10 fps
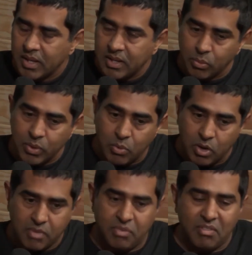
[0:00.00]
We
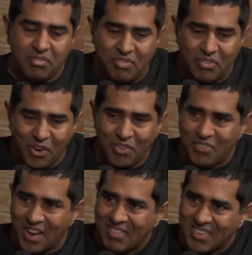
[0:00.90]
worked for 4 or
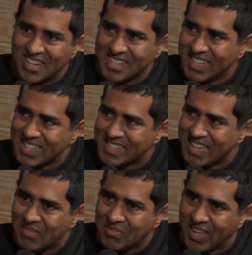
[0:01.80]
5 years on this
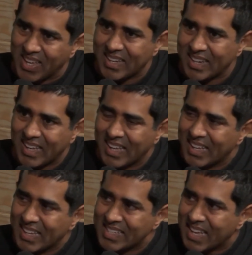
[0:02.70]
damn thing, and this